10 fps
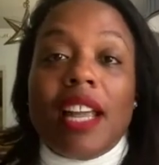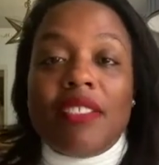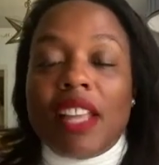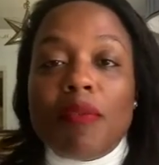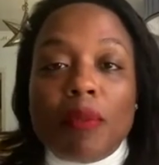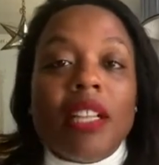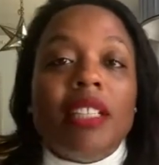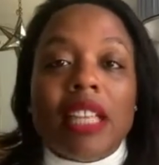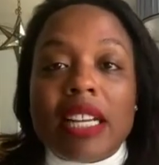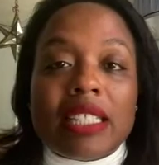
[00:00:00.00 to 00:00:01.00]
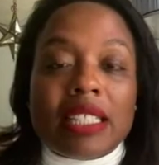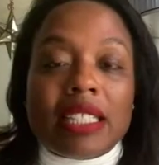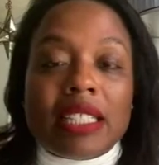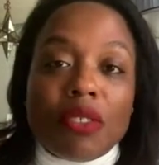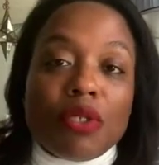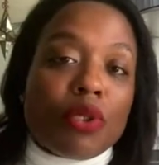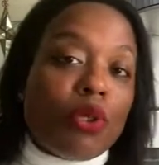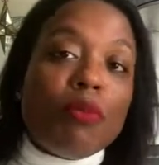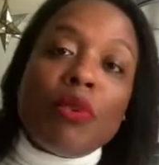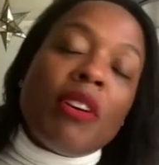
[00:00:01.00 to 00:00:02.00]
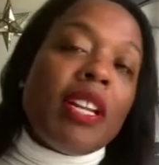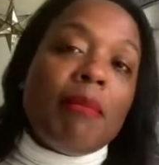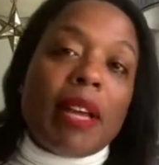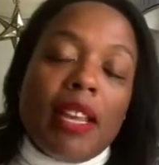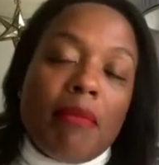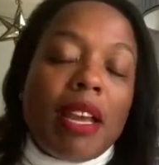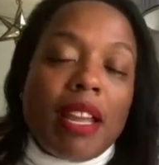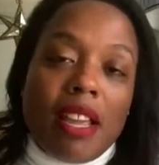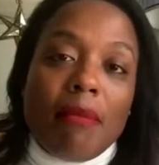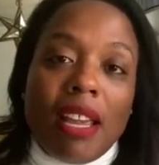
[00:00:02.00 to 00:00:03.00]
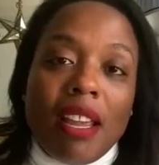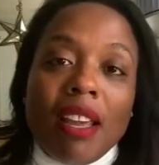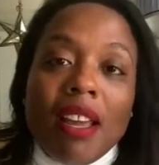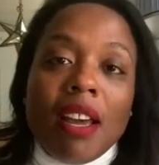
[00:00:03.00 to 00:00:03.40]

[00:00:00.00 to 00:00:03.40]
and they've won a lot of seats on school board in Miami,